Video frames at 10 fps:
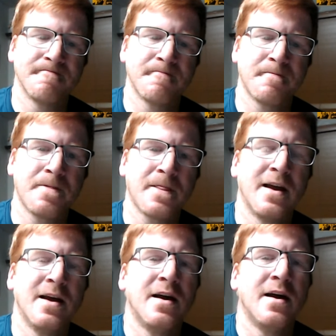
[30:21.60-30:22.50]

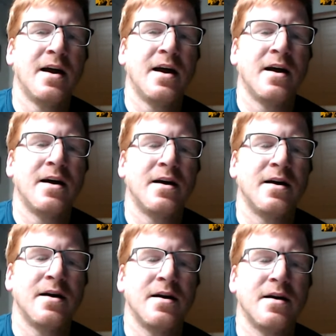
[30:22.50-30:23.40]

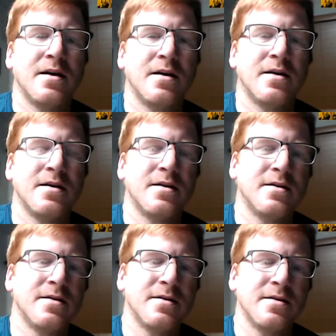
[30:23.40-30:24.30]

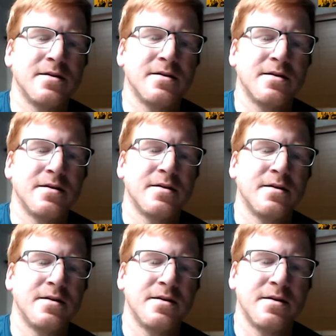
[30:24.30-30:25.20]

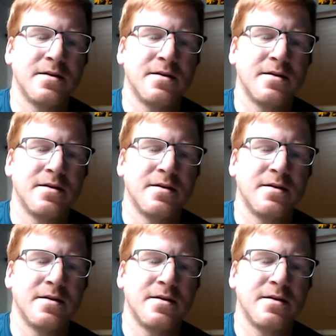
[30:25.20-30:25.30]
(not speaking)